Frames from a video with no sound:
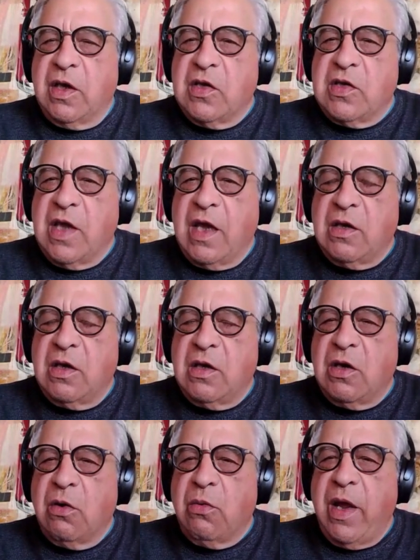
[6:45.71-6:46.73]
Is that
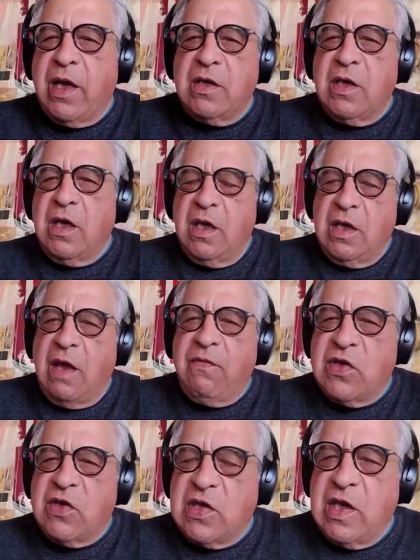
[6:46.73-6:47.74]
correct? In that
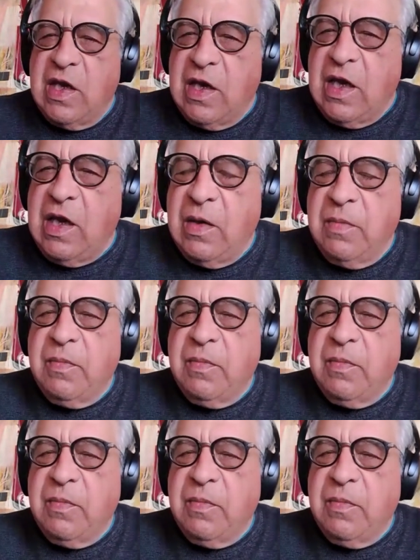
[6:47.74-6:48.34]
vicinity?